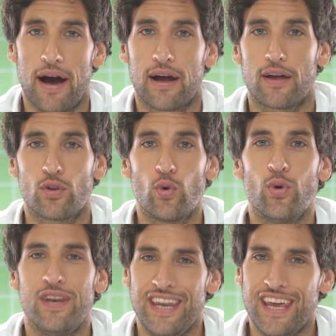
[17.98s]
back
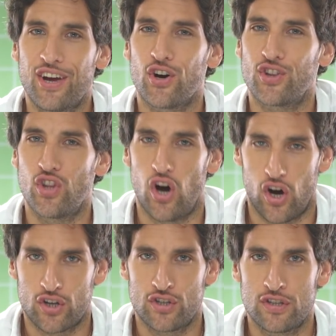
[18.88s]
to Nico
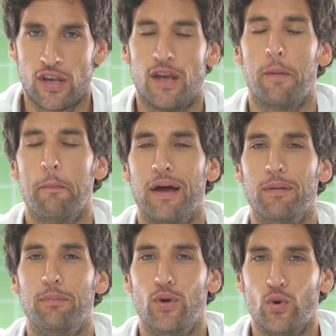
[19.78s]
Talks,
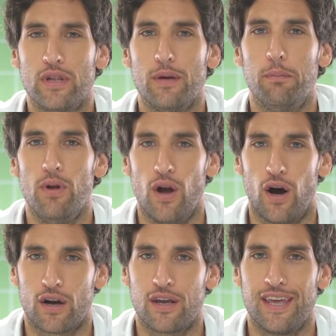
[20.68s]
my beauty
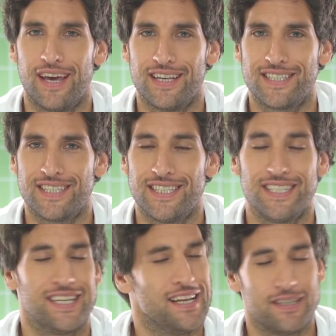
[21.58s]
blog. Yes, it's
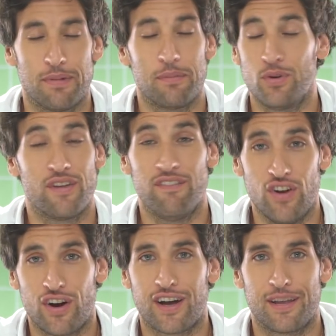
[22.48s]
still it's my beauty
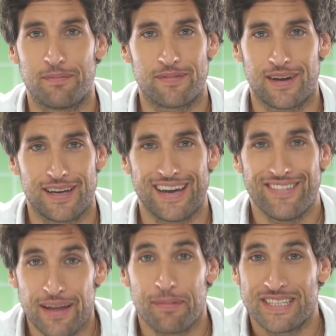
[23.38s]
blog, and I'm,
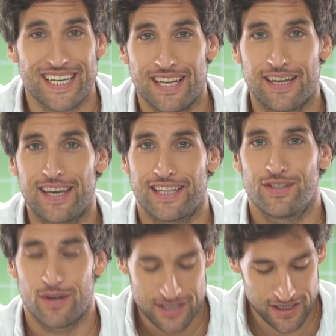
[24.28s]
every time I say it, I get
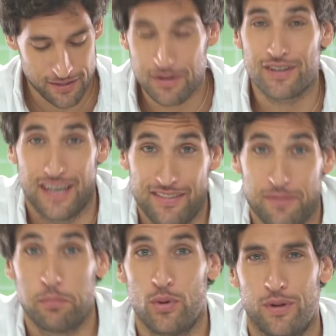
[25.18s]
so excited because I have a
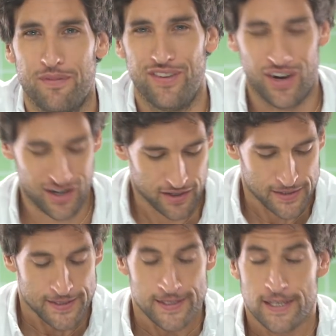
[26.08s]
beauty blog.
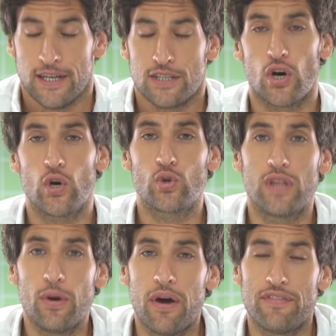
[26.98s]
So
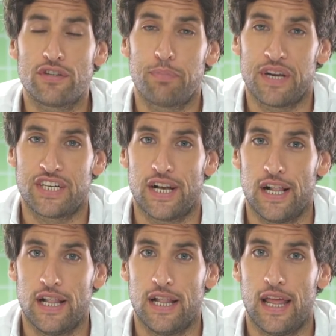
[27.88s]
today we have a
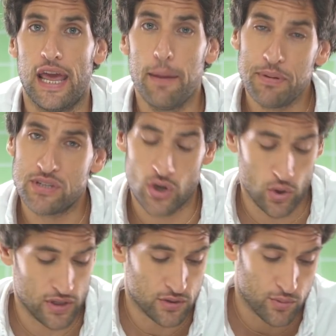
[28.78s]
special
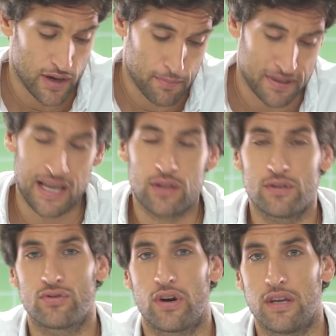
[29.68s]
episode. That's why Patat
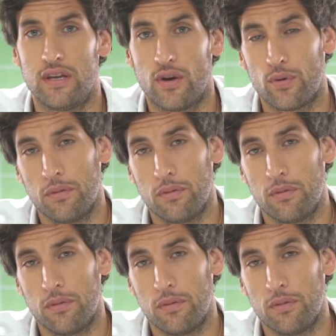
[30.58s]
is right here with